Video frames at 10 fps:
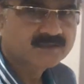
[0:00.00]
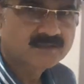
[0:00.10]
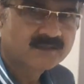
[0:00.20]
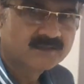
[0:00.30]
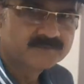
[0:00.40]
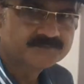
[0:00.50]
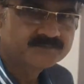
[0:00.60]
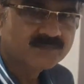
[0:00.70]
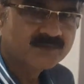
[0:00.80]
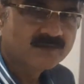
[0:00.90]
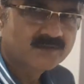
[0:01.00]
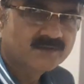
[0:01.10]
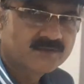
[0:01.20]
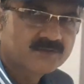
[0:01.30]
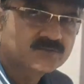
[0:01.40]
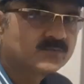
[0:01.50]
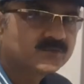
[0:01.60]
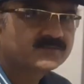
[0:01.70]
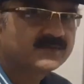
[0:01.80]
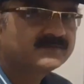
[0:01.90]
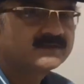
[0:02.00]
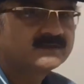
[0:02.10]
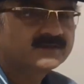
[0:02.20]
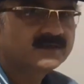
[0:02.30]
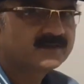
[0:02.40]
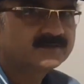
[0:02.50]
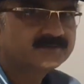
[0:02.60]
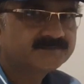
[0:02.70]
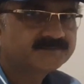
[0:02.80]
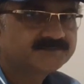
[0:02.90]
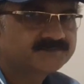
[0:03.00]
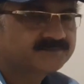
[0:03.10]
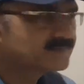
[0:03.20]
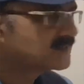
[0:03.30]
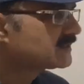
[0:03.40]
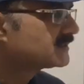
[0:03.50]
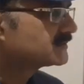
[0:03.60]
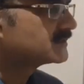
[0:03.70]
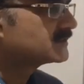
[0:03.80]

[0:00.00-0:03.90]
Clear? So what we have learned till now? The